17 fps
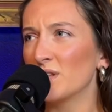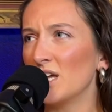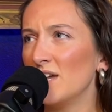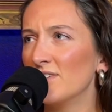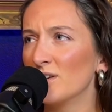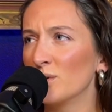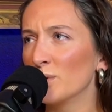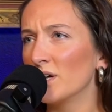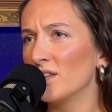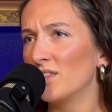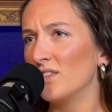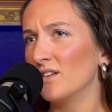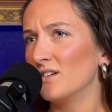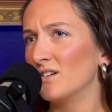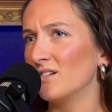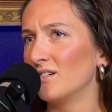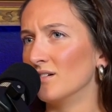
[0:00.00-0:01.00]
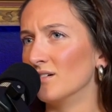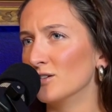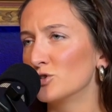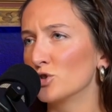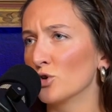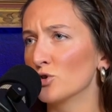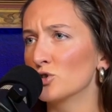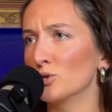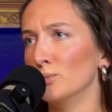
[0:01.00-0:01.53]
even with
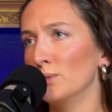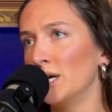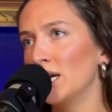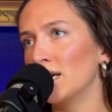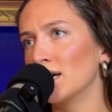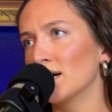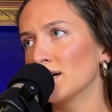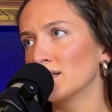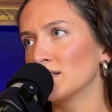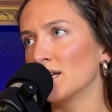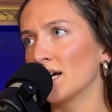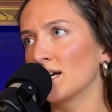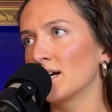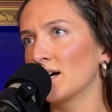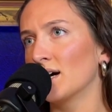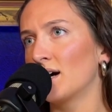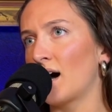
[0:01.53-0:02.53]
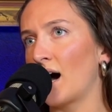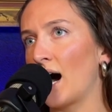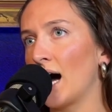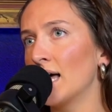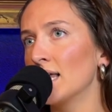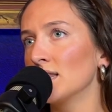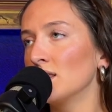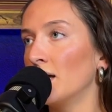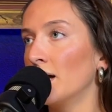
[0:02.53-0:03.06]
social media. Like,
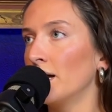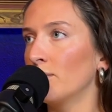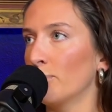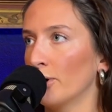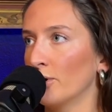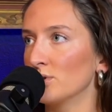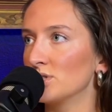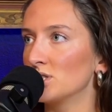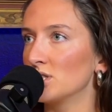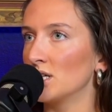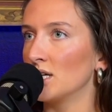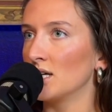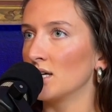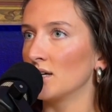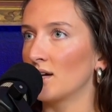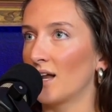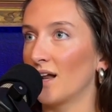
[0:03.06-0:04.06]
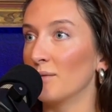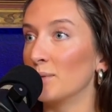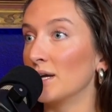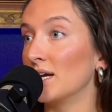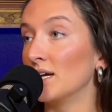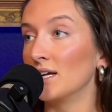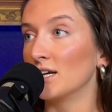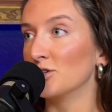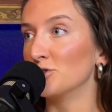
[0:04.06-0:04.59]
I like posting, and I've been
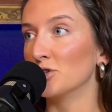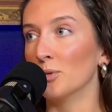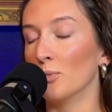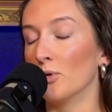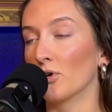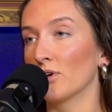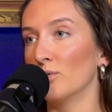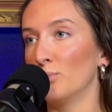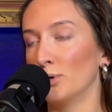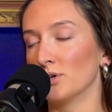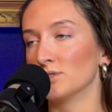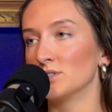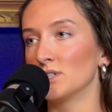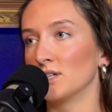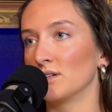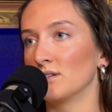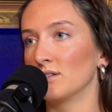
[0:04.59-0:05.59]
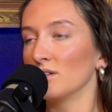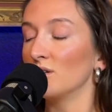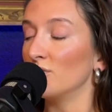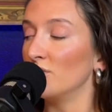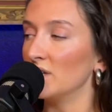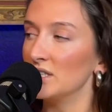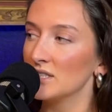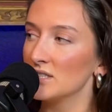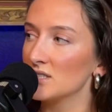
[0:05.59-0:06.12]
getting into it more of posting the
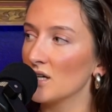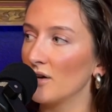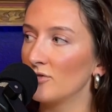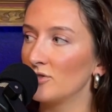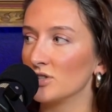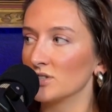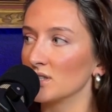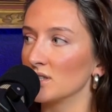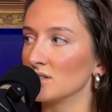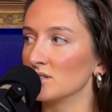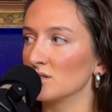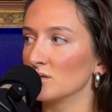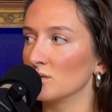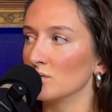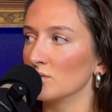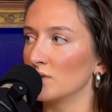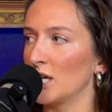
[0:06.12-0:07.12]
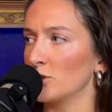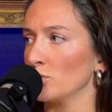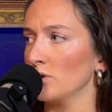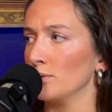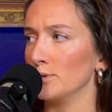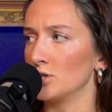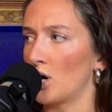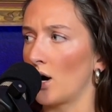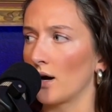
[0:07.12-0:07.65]
fitness stuff just because that's what we've
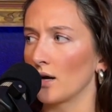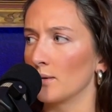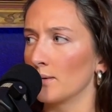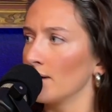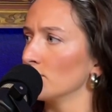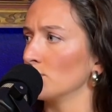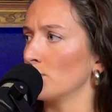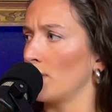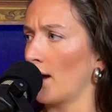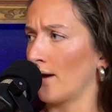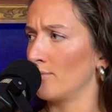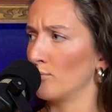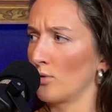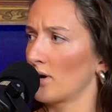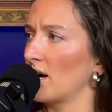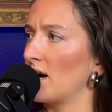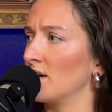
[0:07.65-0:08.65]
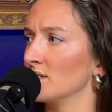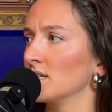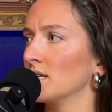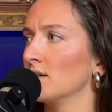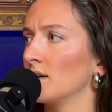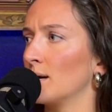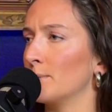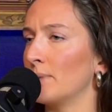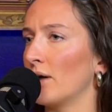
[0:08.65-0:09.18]
been talking about. So we have more
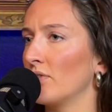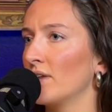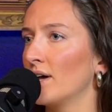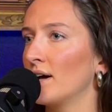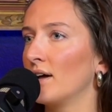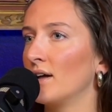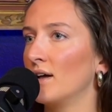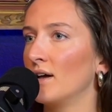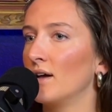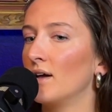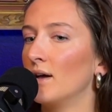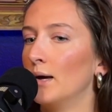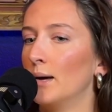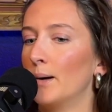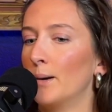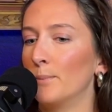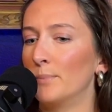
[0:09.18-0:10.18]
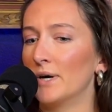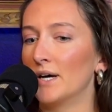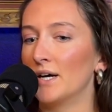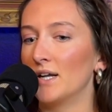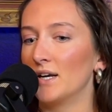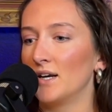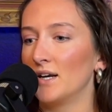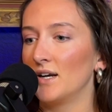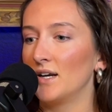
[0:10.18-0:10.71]
content about that.
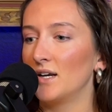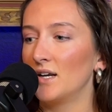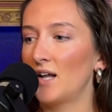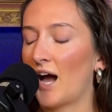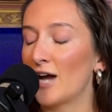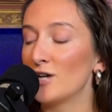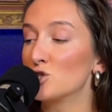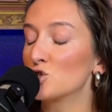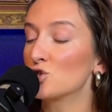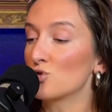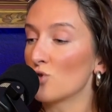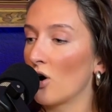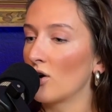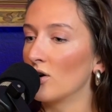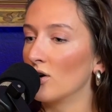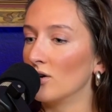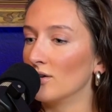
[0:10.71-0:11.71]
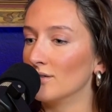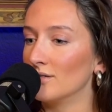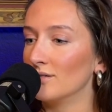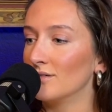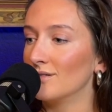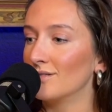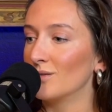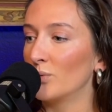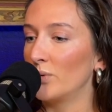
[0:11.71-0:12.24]
But I struggle
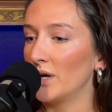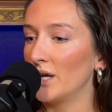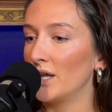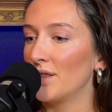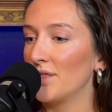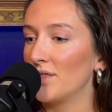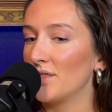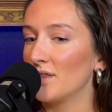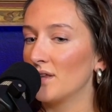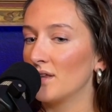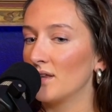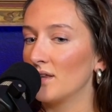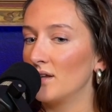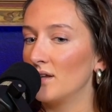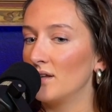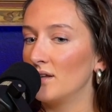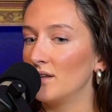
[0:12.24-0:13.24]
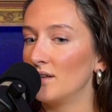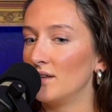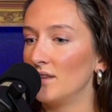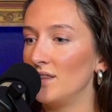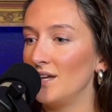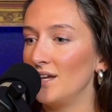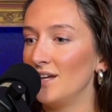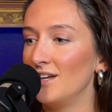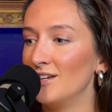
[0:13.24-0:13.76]
with
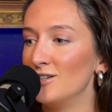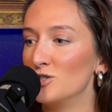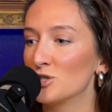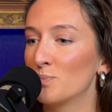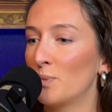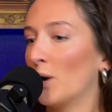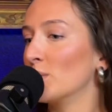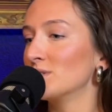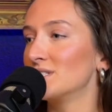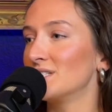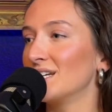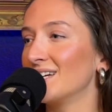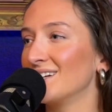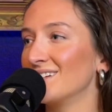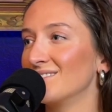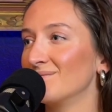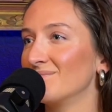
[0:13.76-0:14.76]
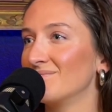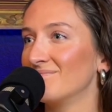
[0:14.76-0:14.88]
the just posting